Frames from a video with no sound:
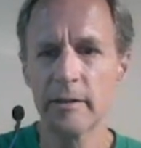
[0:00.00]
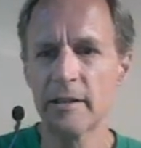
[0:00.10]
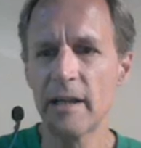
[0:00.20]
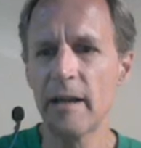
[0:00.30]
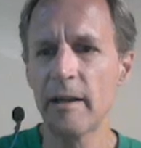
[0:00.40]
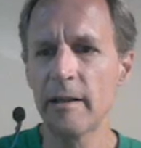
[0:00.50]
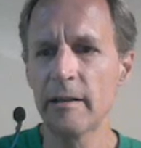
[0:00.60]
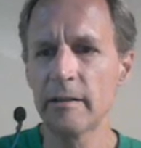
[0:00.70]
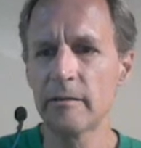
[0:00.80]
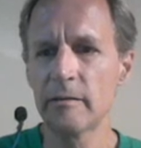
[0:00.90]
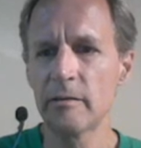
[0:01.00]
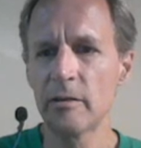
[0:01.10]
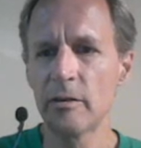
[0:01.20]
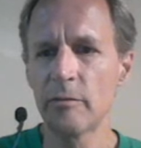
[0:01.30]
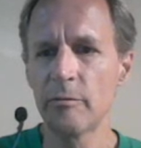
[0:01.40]
I'm
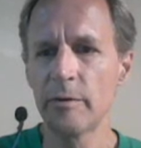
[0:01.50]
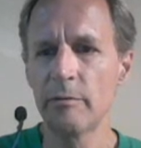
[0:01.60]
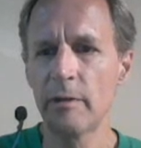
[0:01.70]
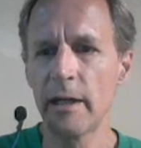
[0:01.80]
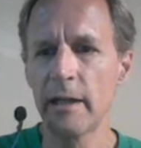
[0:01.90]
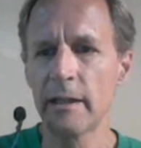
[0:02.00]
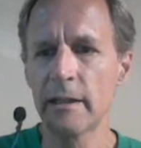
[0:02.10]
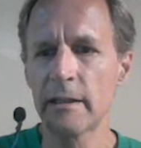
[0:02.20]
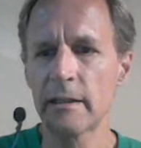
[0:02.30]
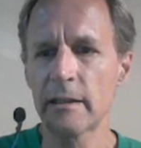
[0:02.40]
going to rewrite it